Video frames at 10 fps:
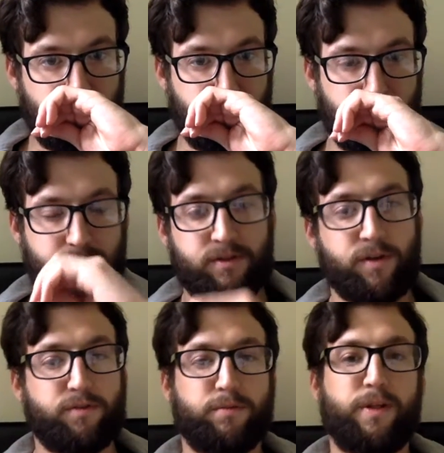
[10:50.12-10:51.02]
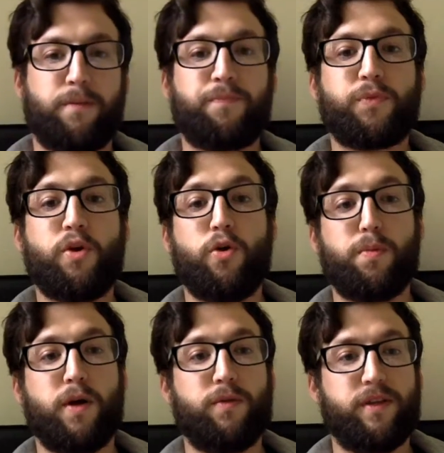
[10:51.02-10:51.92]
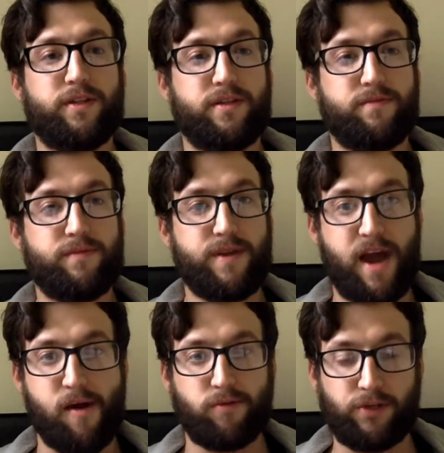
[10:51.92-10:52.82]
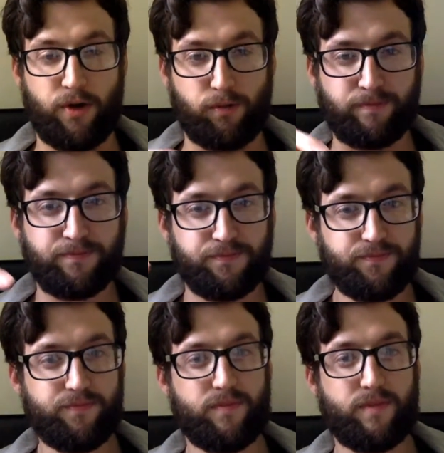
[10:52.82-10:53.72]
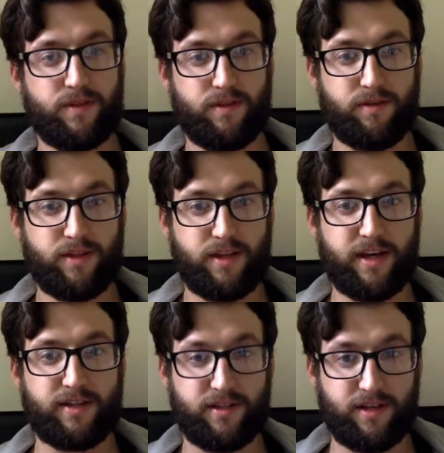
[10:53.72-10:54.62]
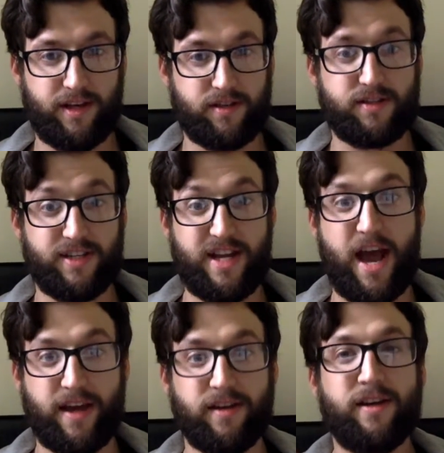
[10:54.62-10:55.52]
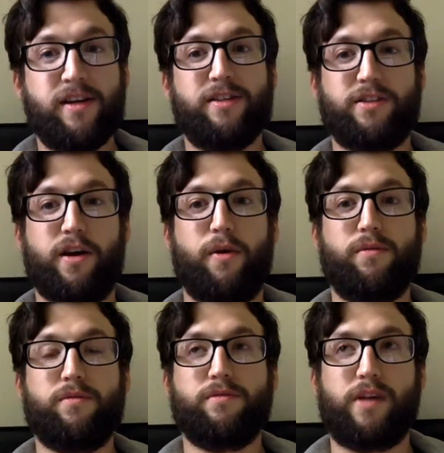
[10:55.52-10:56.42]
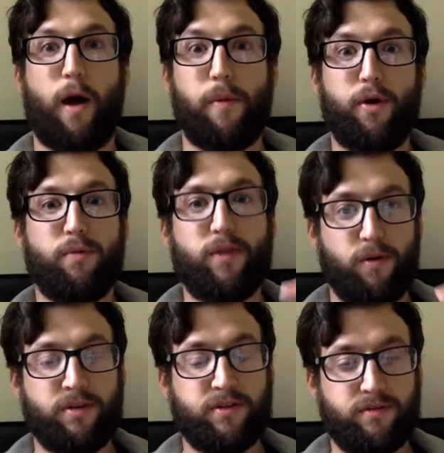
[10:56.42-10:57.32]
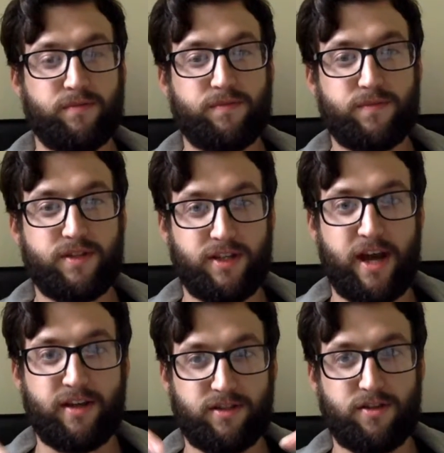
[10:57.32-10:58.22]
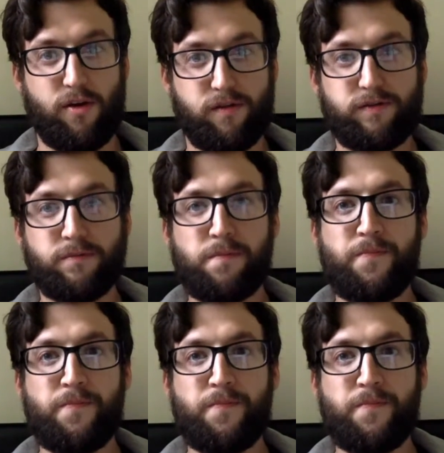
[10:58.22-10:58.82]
Oh, excuse me. I'm going to upload this now, so this is today. So I'll be uploading today's stuff.